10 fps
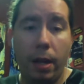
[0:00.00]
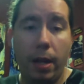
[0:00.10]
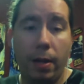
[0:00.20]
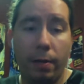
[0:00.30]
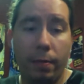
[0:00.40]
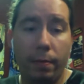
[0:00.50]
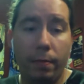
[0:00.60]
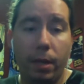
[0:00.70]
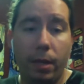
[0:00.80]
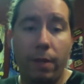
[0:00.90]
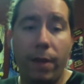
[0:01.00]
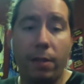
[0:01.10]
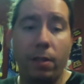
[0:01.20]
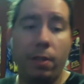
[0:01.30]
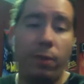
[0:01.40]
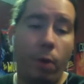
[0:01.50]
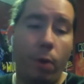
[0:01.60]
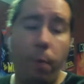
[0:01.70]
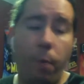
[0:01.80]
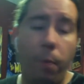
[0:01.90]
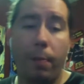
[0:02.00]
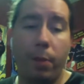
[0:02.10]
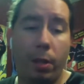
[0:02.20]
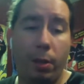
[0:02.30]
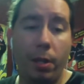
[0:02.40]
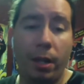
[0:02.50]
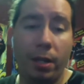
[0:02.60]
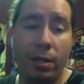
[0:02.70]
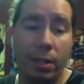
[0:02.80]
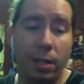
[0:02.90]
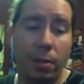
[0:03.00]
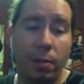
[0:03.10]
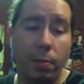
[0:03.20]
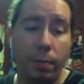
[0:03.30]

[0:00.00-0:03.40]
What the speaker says: And in fact, if you open up in the link I sent you,